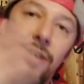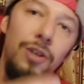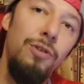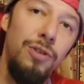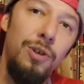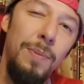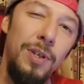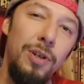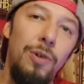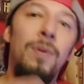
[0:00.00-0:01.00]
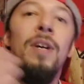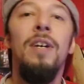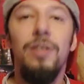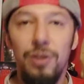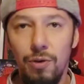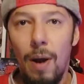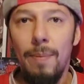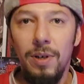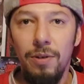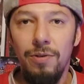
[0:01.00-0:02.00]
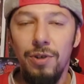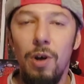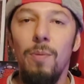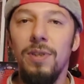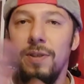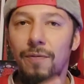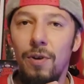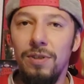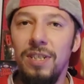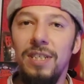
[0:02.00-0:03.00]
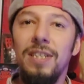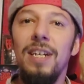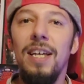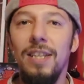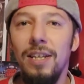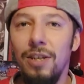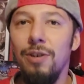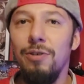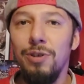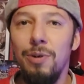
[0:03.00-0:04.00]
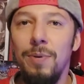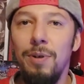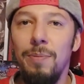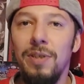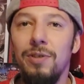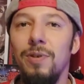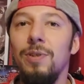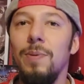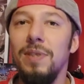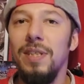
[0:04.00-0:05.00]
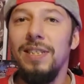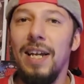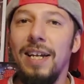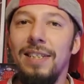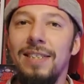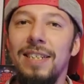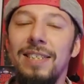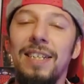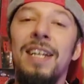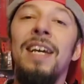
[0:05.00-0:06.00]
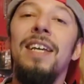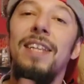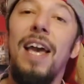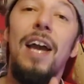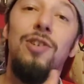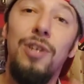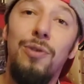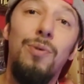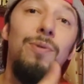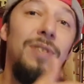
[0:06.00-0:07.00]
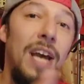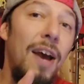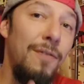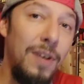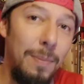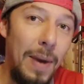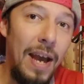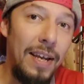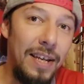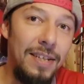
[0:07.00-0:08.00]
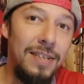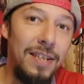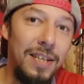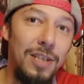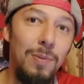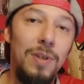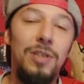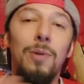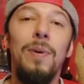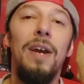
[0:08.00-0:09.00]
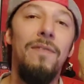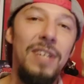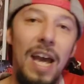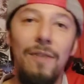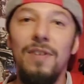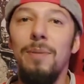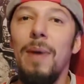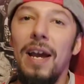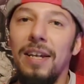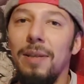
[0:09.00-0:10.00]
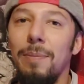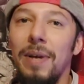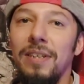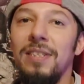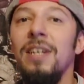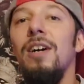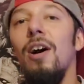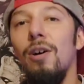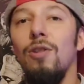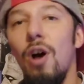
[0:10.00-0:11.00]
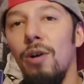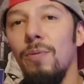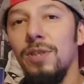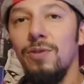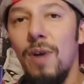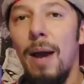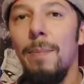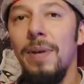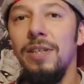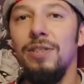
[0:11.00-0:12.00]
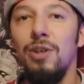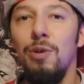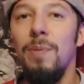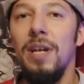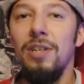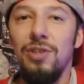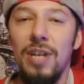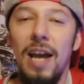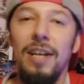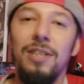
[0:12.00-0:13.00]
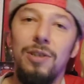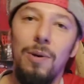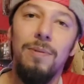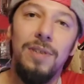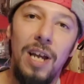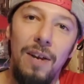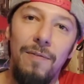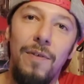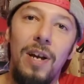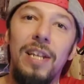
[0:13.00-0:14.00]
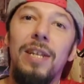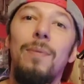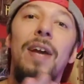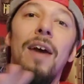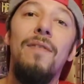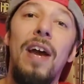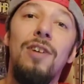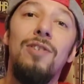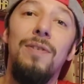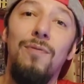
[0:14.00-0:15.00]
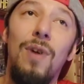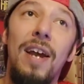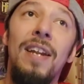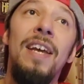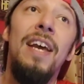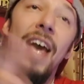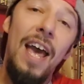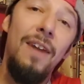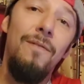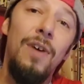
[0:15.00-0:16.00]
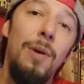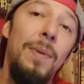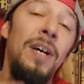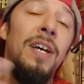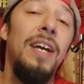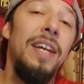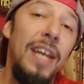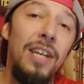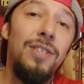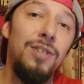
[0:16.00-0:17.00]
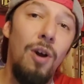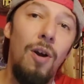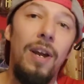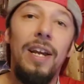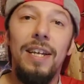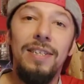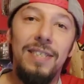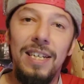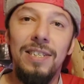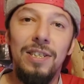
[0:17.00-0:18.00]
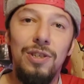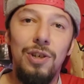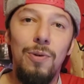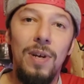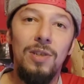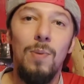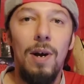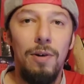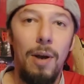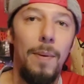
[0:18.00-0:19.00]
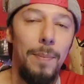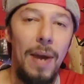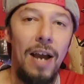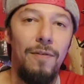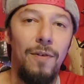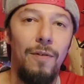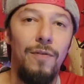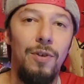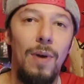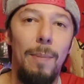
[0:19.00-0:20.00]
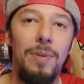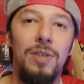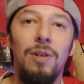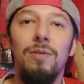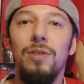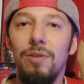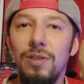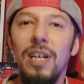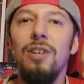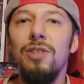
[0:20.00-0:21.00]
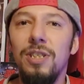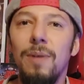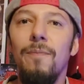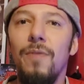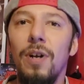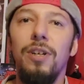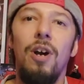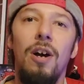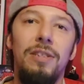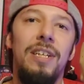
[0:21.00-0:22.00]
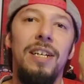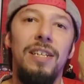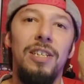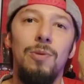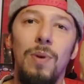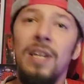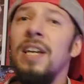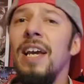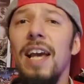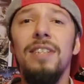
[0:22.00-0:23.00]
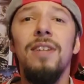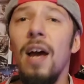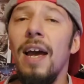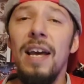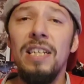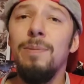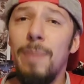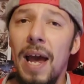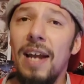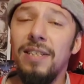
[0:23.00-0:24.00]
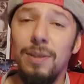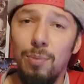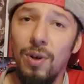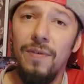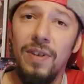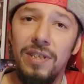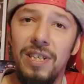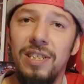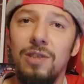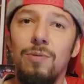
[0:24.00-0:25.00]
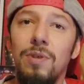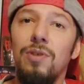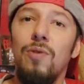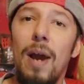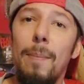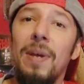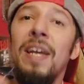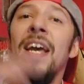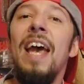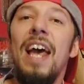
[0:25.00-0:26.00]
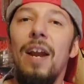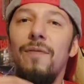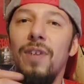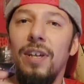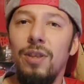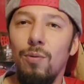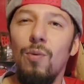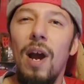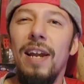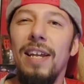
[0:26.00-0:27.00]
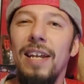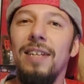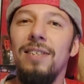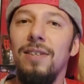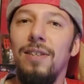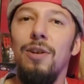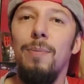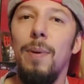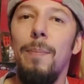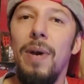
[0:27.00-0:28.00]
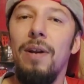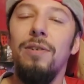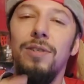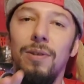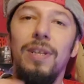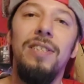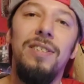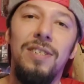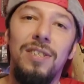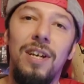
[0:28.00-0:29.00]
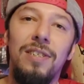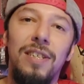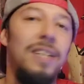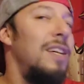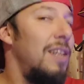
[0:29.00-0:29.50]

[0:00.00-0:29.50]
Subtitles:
The new Scooby-Doo, Scrappy-Doo show was the first season, and then the new Scooby-Doo Mysteries was the second season. They actually threw Daphne back into this one, so we have Daphne back in the mix, along with Scrappy, Scooby, and Shaggy, so it was kind of fun. And then we have actually Fred and Velma guest starring in season two as well, coming back for a few episodes. So there's actually some fun content in this one. It's not as bad as the previous seasons with Scrappy, and I feel like the writing gets a little bit better, so let's discuss it.